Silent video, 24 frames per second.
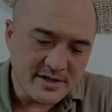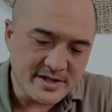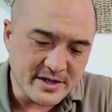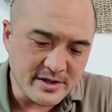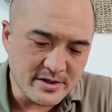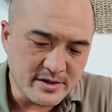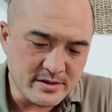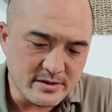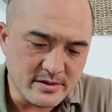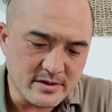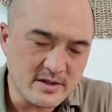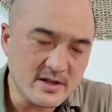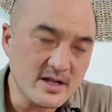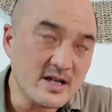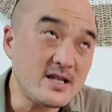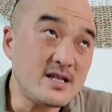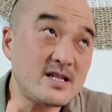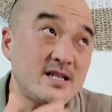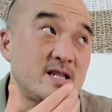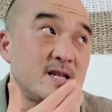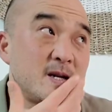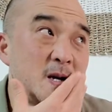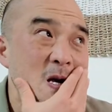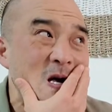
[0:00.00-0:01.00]
So
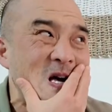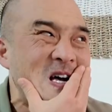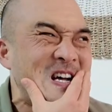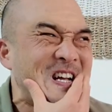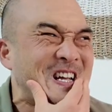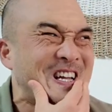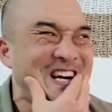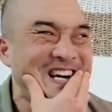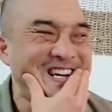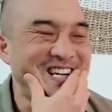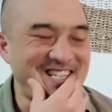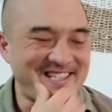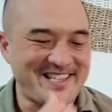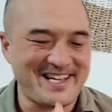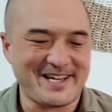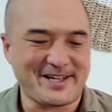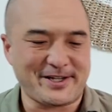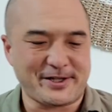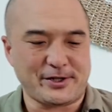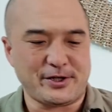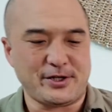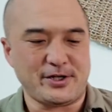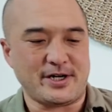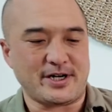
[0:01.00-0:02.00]
let's kind of
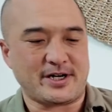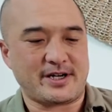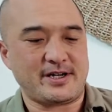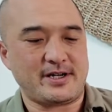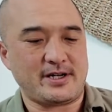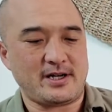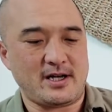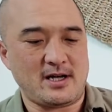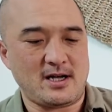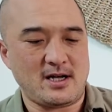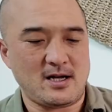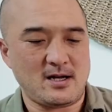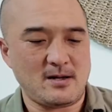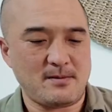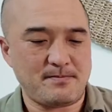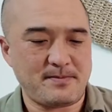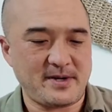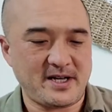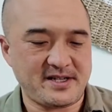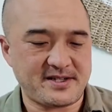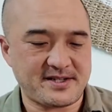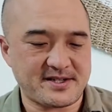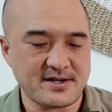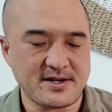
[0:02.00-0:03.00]
take a look
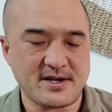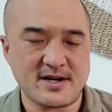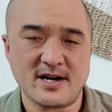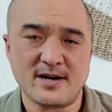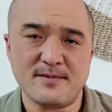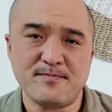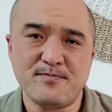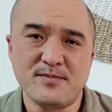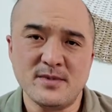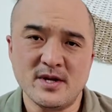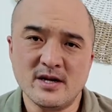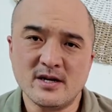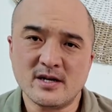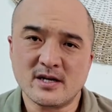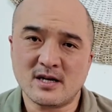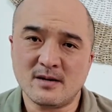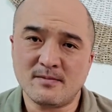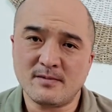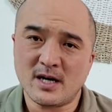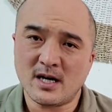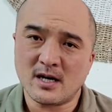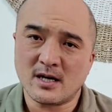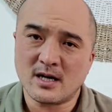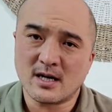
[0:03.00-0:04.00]
based on
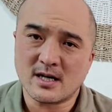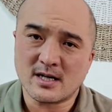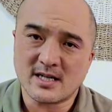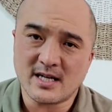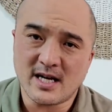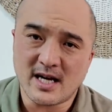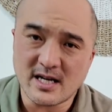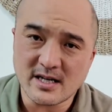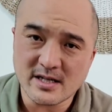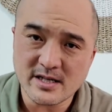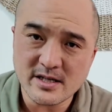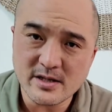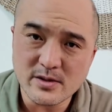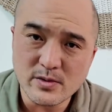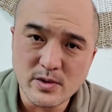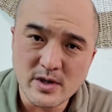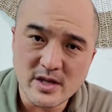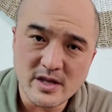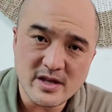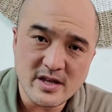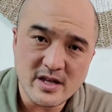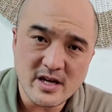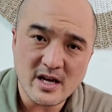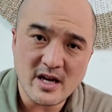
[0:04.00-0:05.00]
Kembang Kertas,
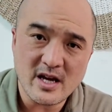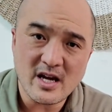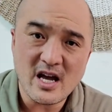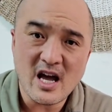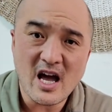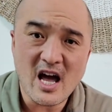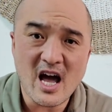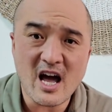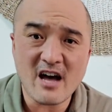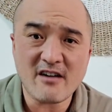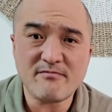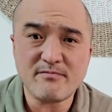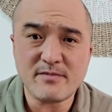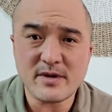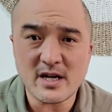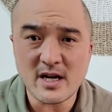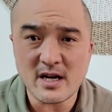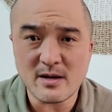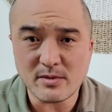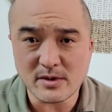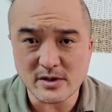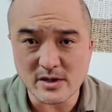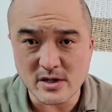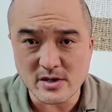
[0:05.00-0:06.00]
what they have been
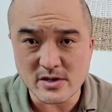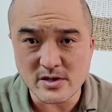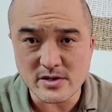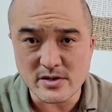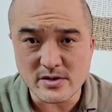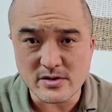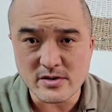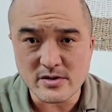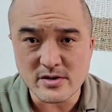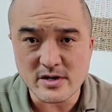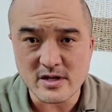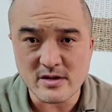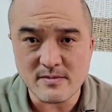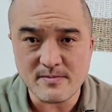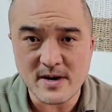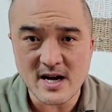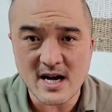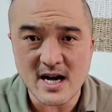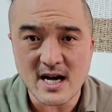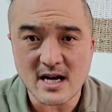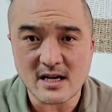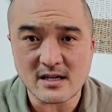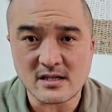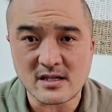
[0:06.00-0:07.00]
able to do in the
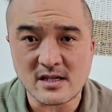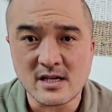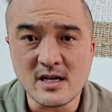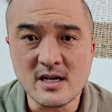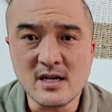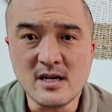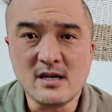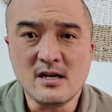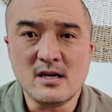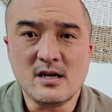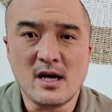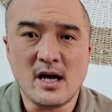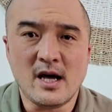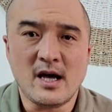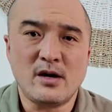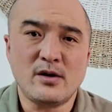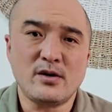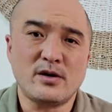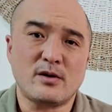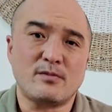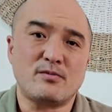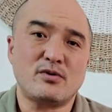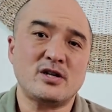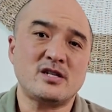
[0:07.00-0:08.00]
past and
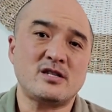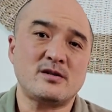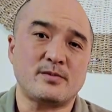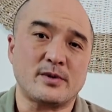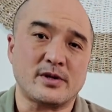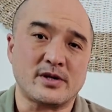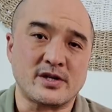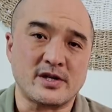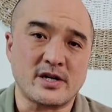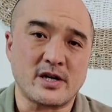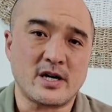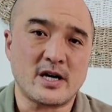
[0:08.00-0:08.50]
who their principals